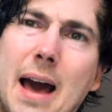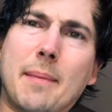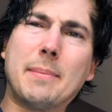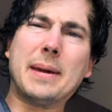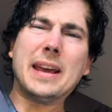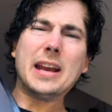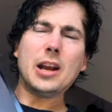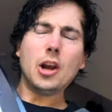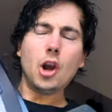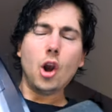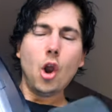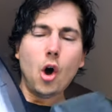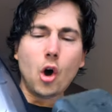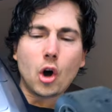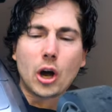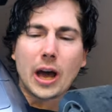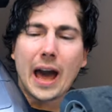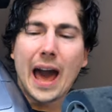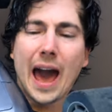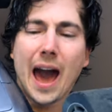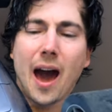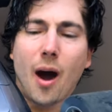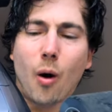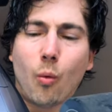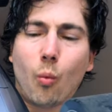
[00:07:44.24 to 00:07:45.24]
I mean, look
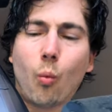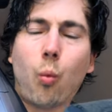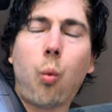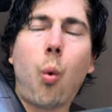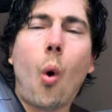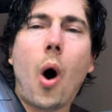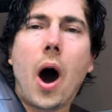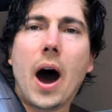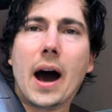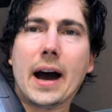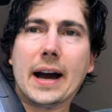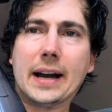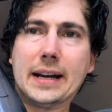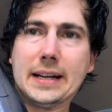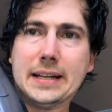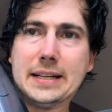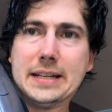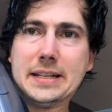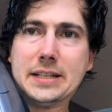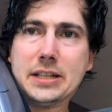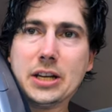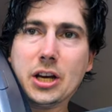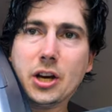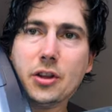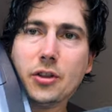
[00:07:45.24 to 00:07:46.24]
how
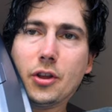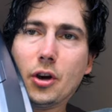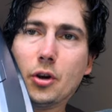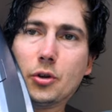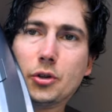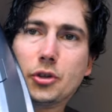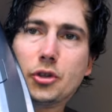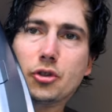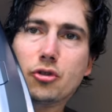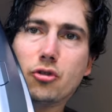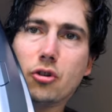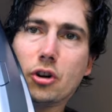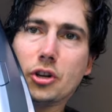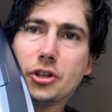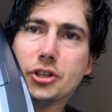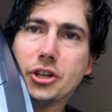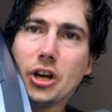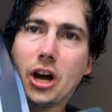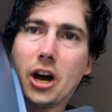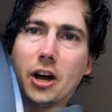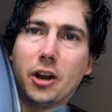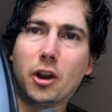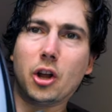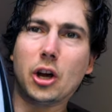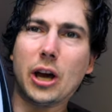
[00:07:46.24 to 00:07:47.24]
wide those trucks
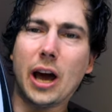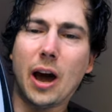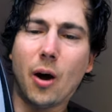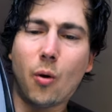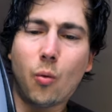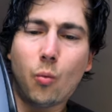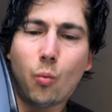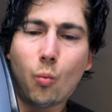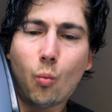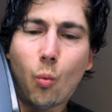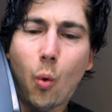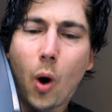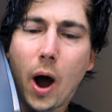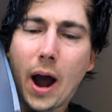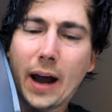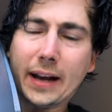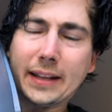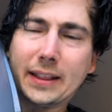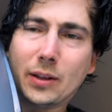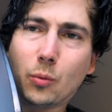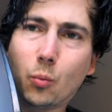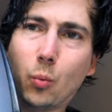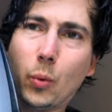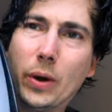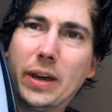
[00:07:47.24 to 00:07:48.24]
are, look how
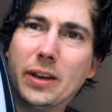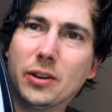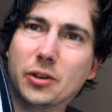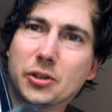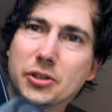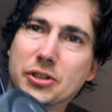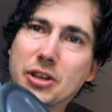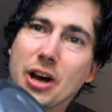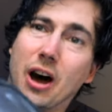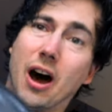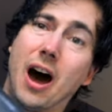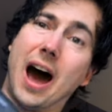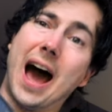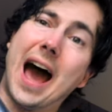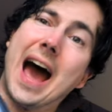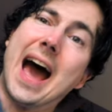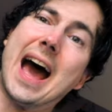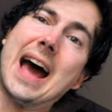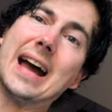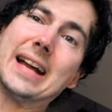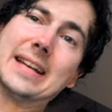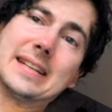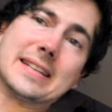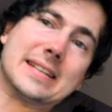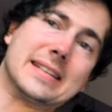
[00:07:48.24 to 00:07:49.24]
wide the wheels are,
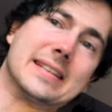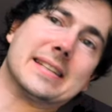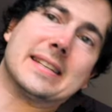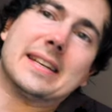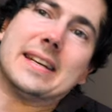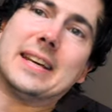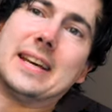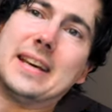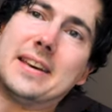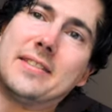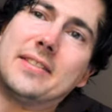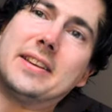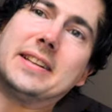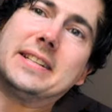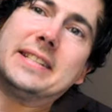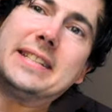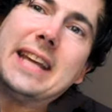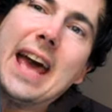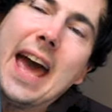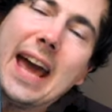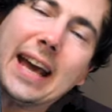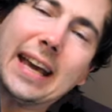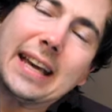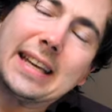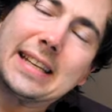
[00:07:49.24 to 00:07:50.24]
and the
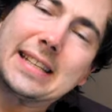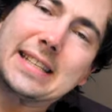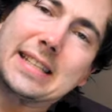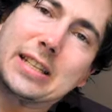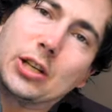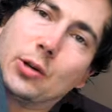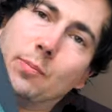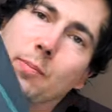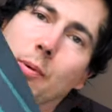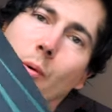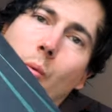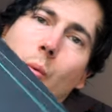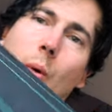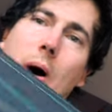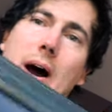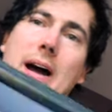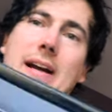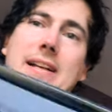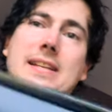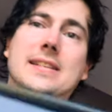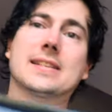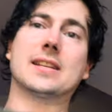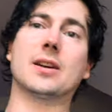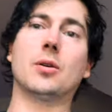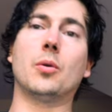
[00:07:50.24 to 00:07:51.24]
deck is super
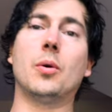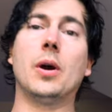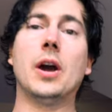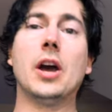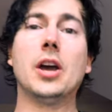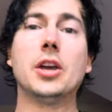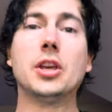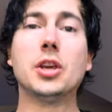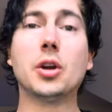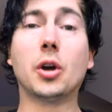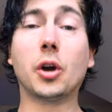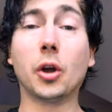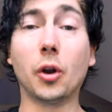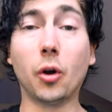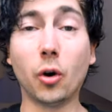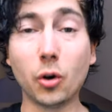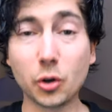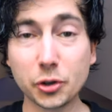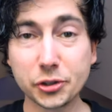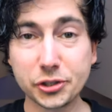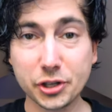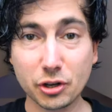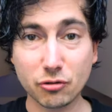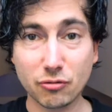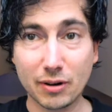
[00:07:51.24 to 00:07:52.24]
wide, so you can
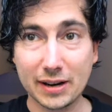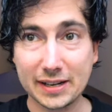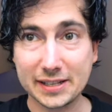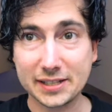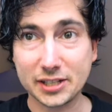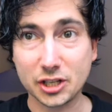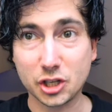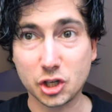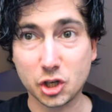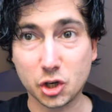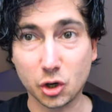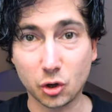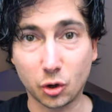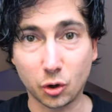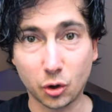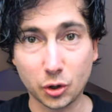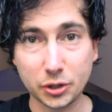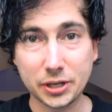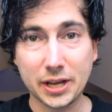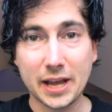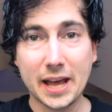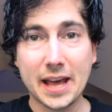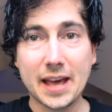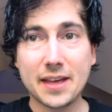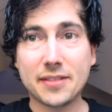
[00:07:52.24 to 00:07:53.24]
also rest assured
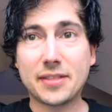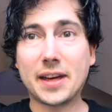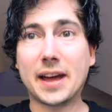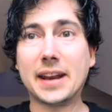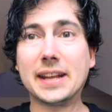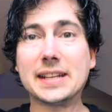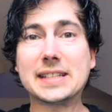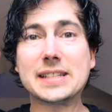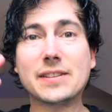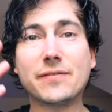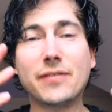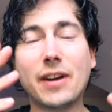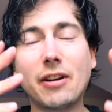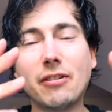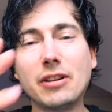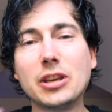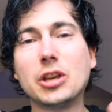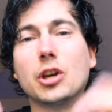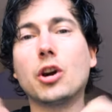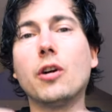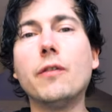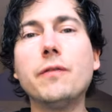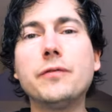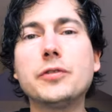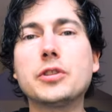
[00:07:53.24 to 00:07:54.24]
that it's a very
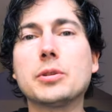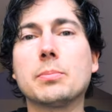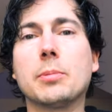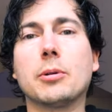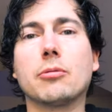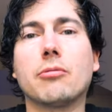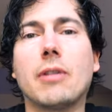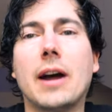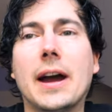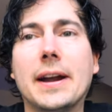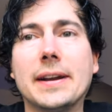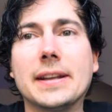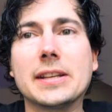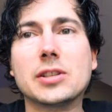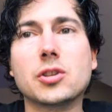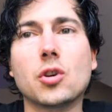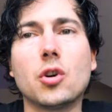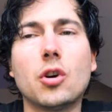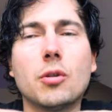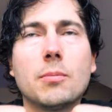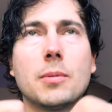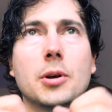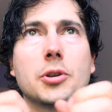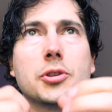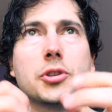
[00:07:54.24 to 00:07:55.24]
comfortable ride. It's
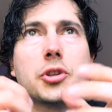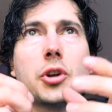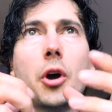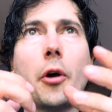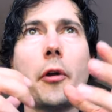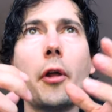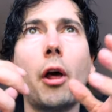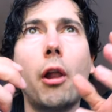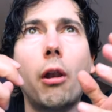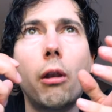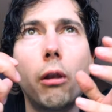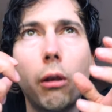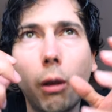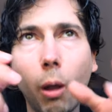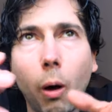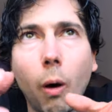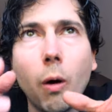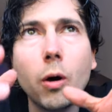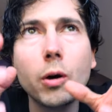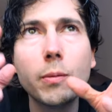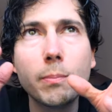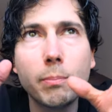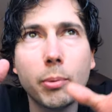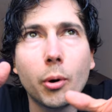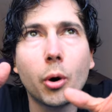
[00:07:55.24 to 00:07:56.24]
almost got a
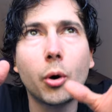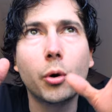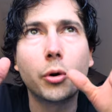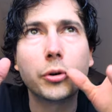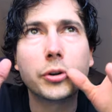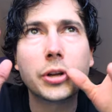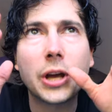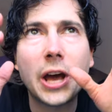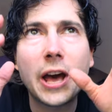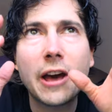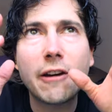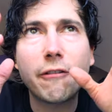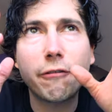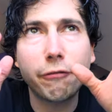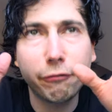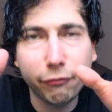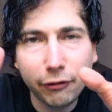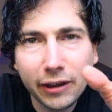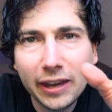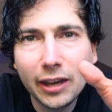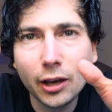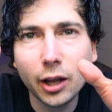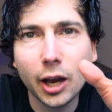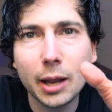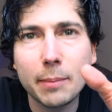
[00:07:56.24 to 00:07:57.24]
longboard
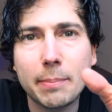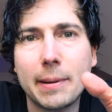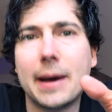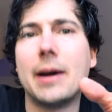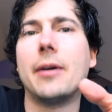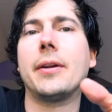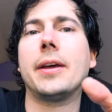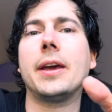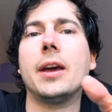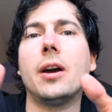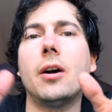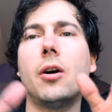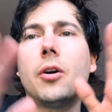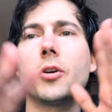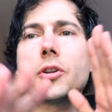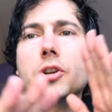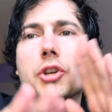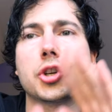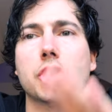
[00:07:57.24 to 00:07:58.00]
feel about it on a